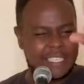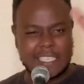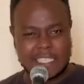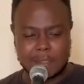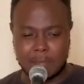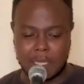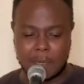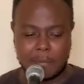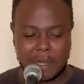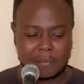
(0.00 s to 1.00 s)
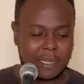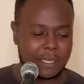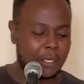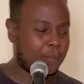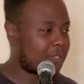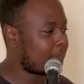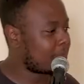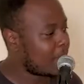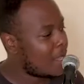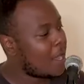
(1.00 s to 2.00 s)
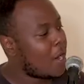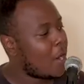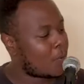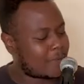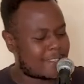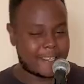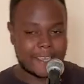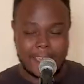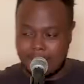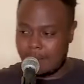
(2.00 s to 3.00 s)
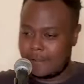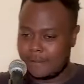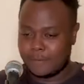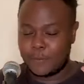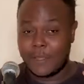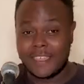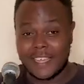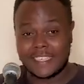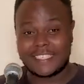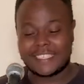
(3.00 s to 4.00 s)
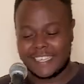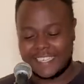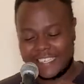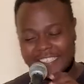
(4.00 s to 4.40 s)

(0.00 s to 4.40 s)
diss me about my clothes. Okay, with that said,